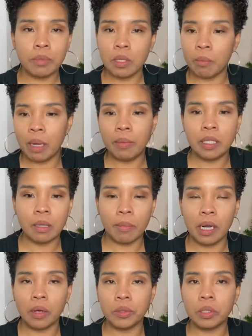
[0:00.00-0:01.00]
So maybe
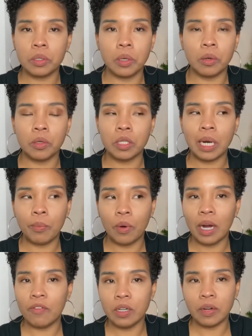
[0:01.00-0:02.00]
somebody else's local shop will
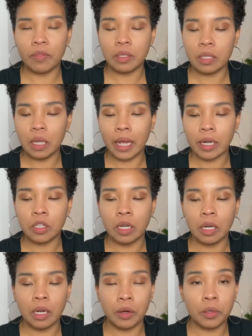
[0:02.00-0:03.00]
have a different
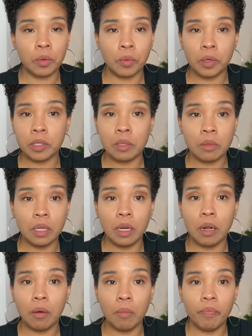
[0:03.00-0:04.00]
selection geared towards, you
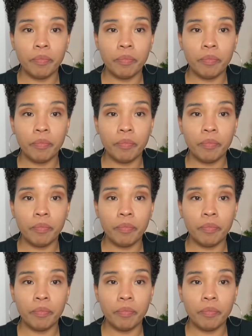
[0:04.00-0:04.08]
know,